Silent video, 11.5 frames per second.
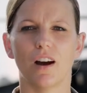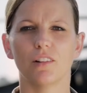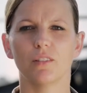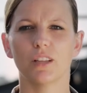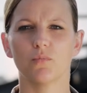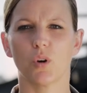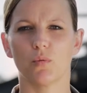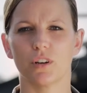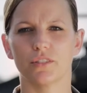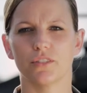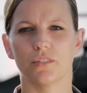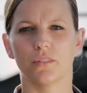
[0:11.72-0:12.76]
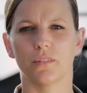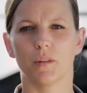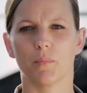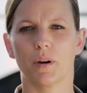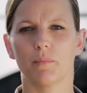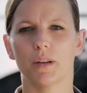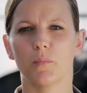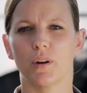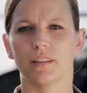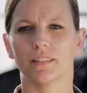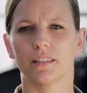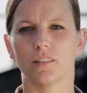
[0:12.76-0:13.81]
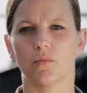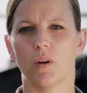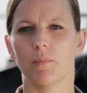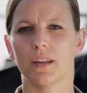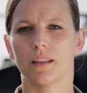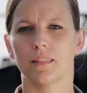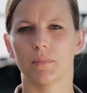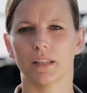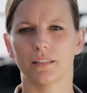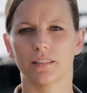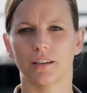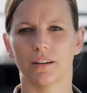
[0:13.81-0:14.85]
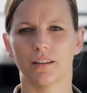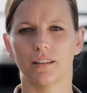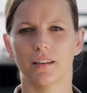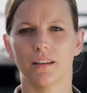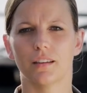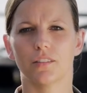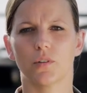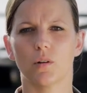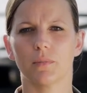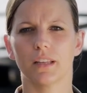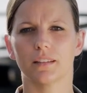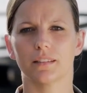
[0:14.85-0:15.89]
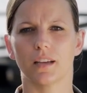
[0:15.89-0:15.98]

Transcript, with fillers: Following World War II, the permanent presence of women in the military is formally